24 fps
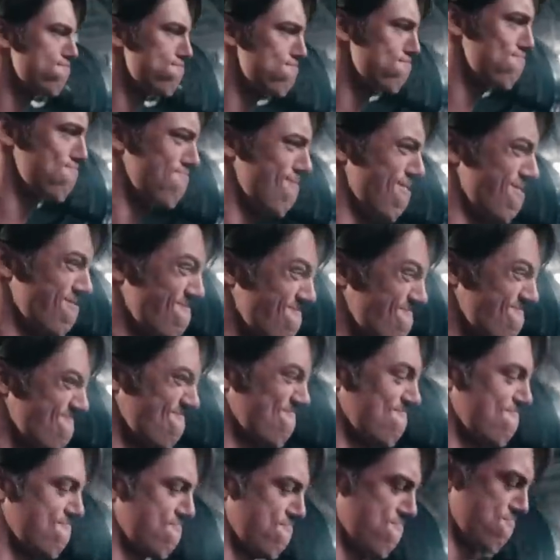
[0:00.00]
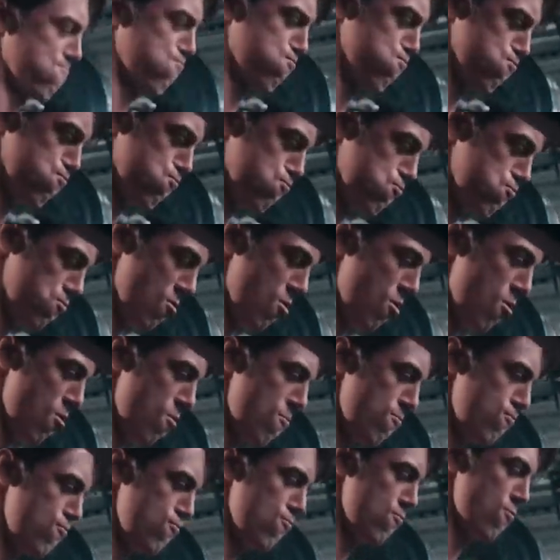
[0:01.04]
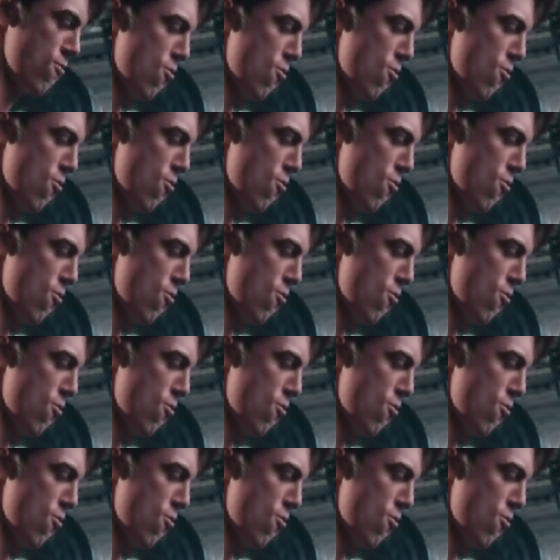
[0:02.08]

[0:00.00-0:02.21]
back felt compressed. I started to